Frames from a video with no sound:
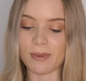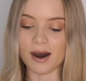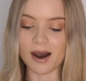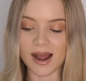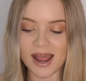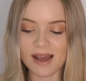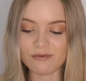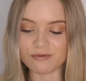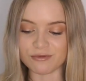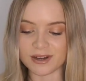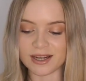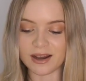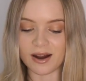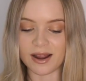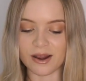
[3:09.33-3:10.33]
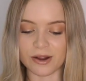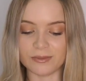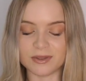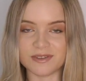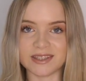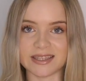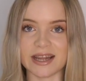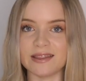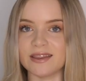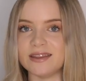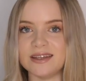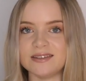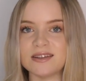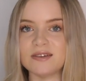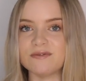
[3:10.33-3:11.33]
but I have really high hopes for saying that
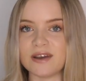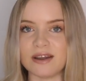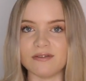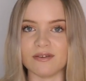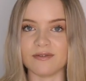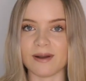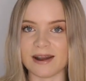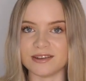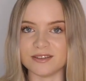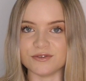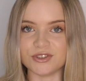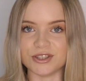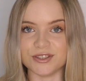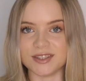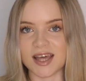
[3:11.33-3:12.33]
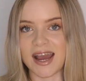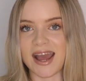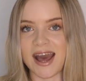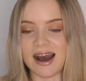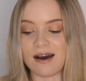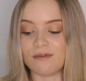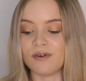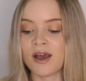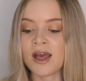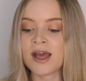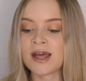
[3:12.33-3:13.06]
these are the favourite pairs of shoes that I have.